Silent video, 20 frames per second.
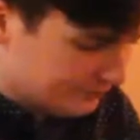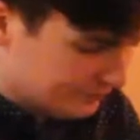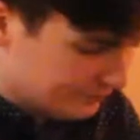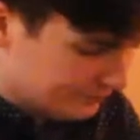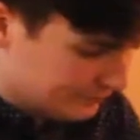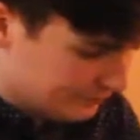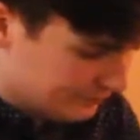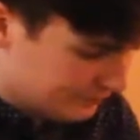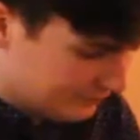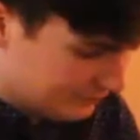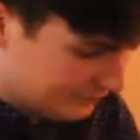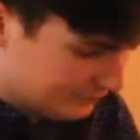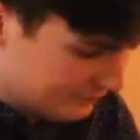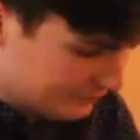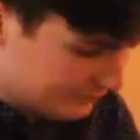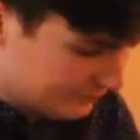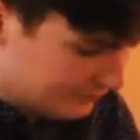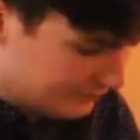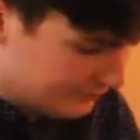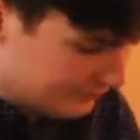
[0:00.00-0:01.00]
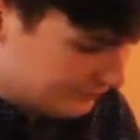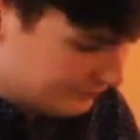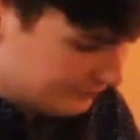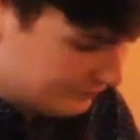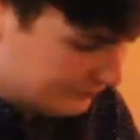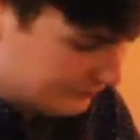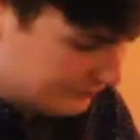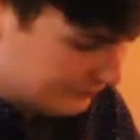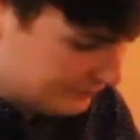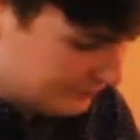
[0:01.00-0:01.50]

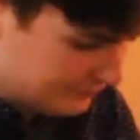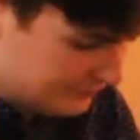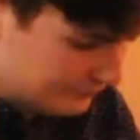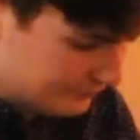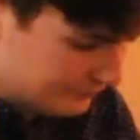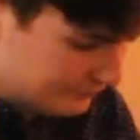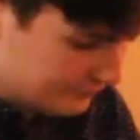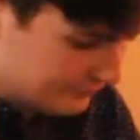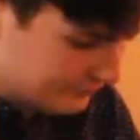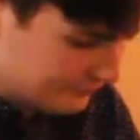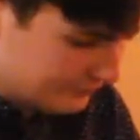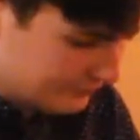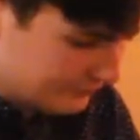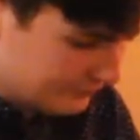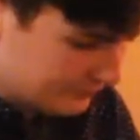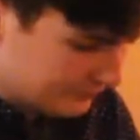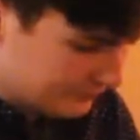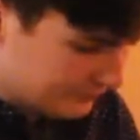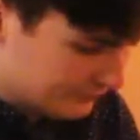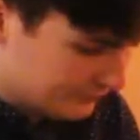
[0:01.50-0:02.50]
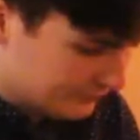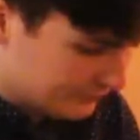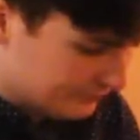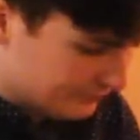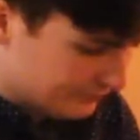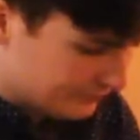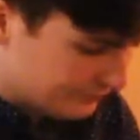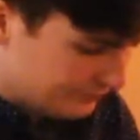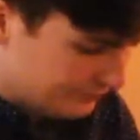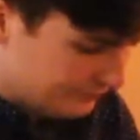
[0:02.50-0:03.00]

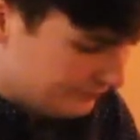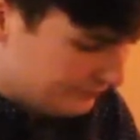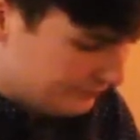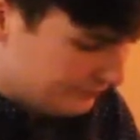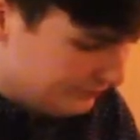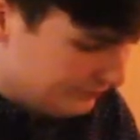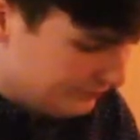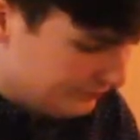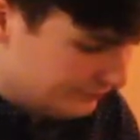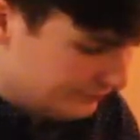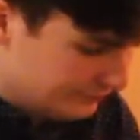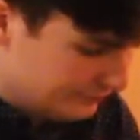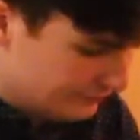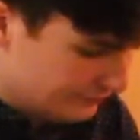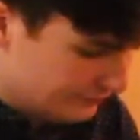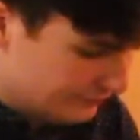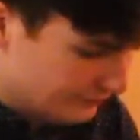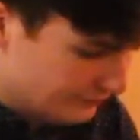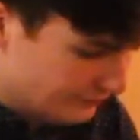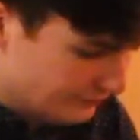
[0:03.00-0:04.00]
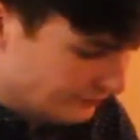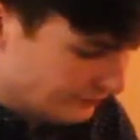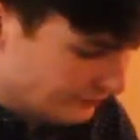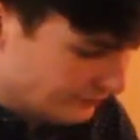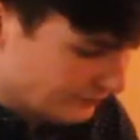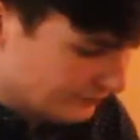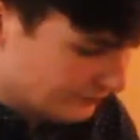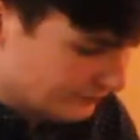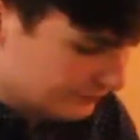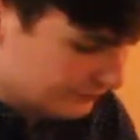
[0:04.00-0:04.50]

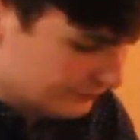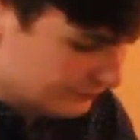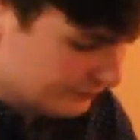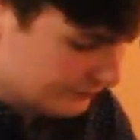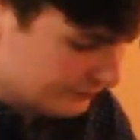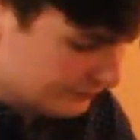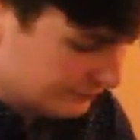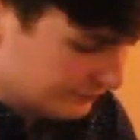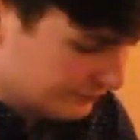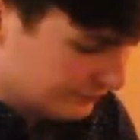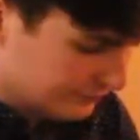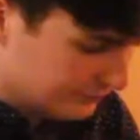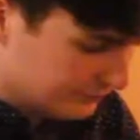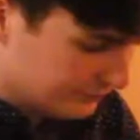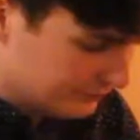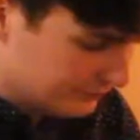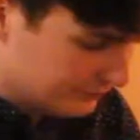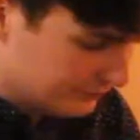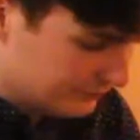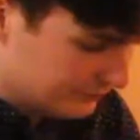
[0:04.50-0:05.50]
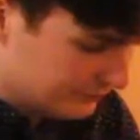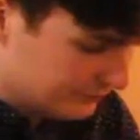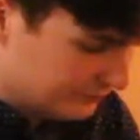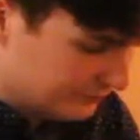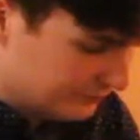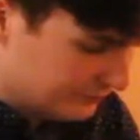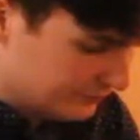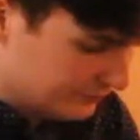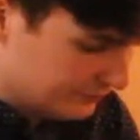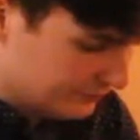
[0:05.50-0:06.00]

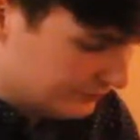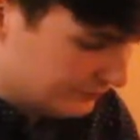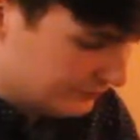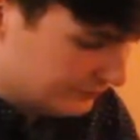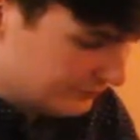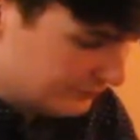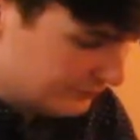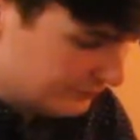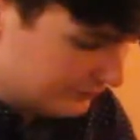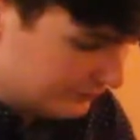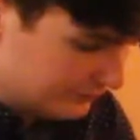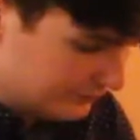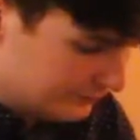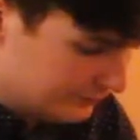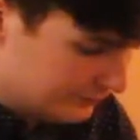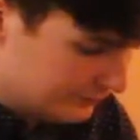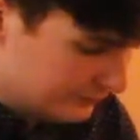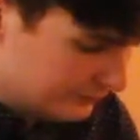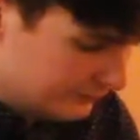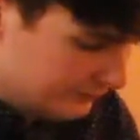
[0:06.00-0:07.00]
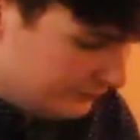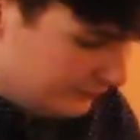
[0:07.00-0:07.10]
No words are spoken by the person on screen.